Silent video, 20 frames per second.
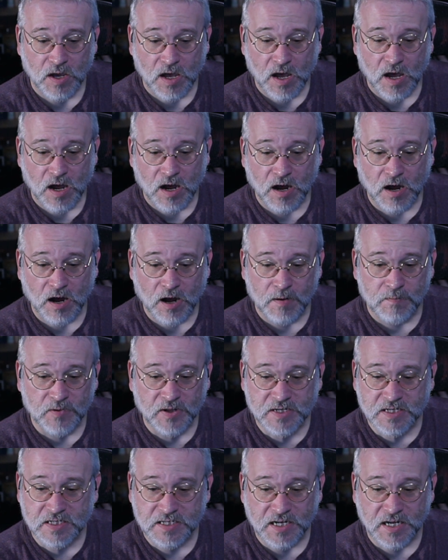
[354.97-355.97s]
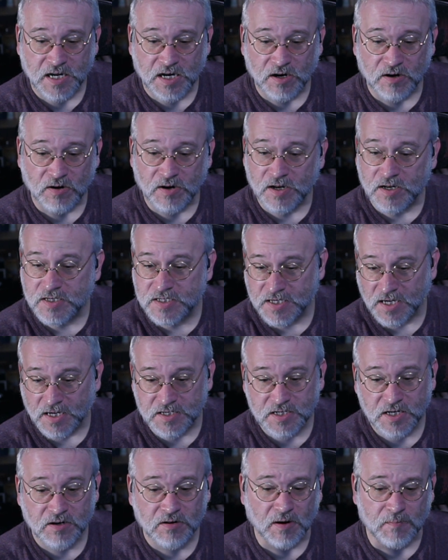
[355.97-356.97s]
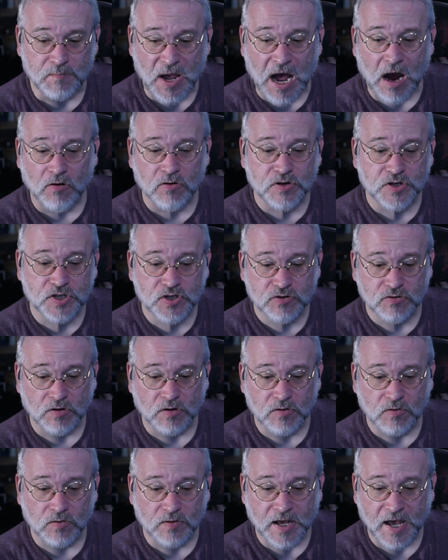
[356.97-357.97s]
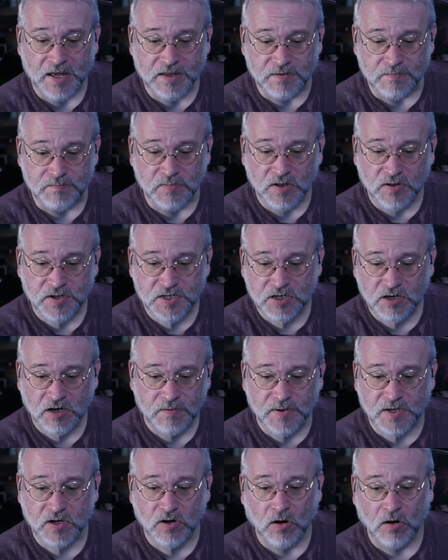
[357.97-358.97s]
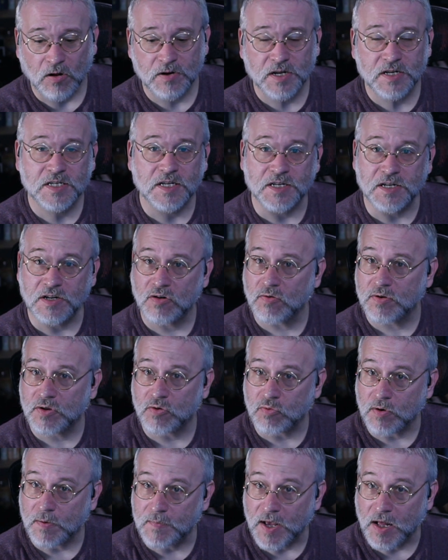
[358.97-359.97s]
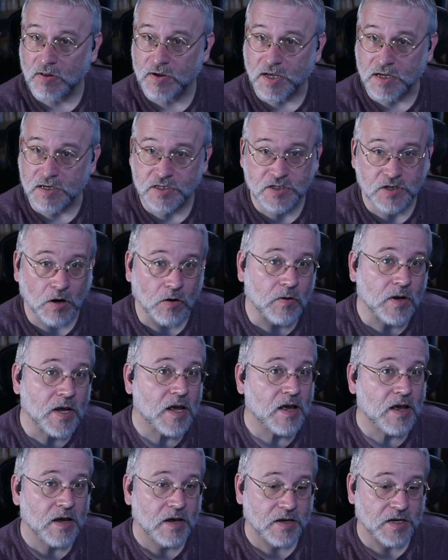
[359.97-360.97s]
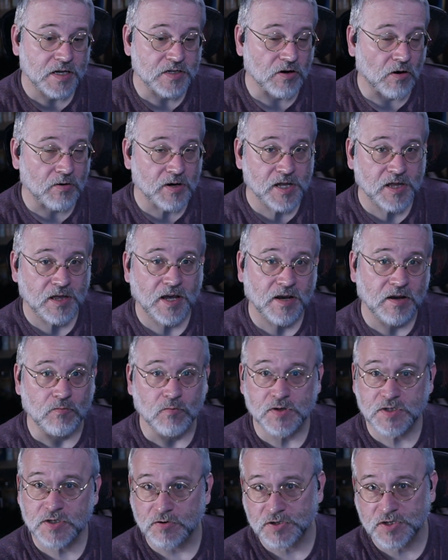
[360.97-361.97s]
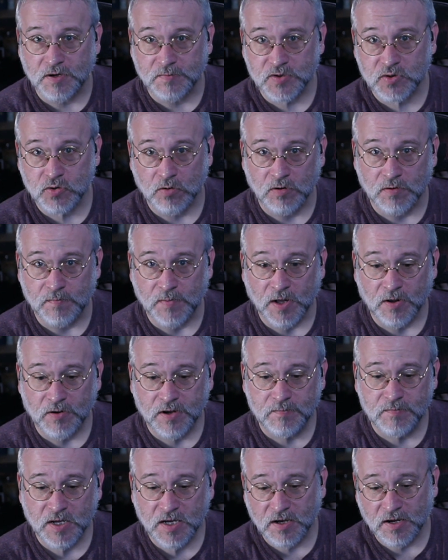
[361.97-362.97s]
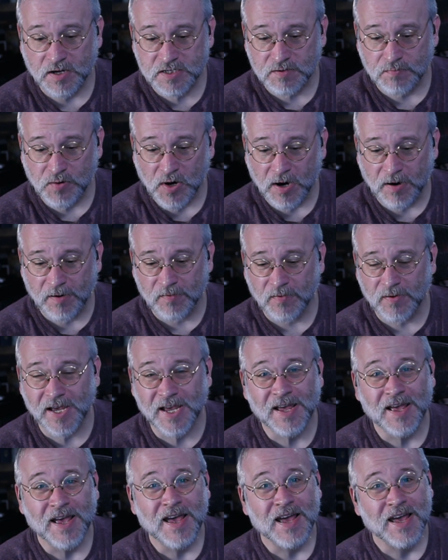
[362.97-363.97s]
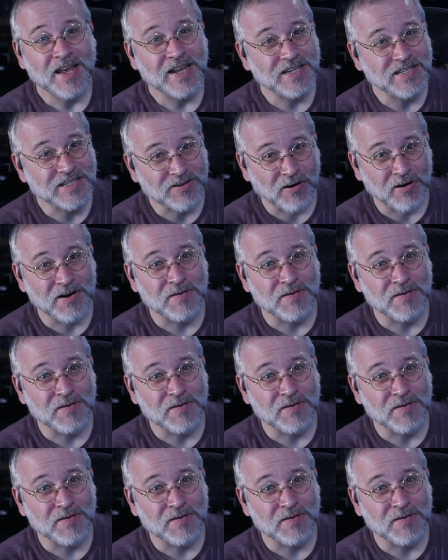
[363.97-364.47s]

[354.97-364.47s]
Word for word: Um, let's see here. And it says here a power struggle. Had the military been called in to deal with a rebellion? So he's already thinking, was there some sort of rebellion? Because apparently he's starting to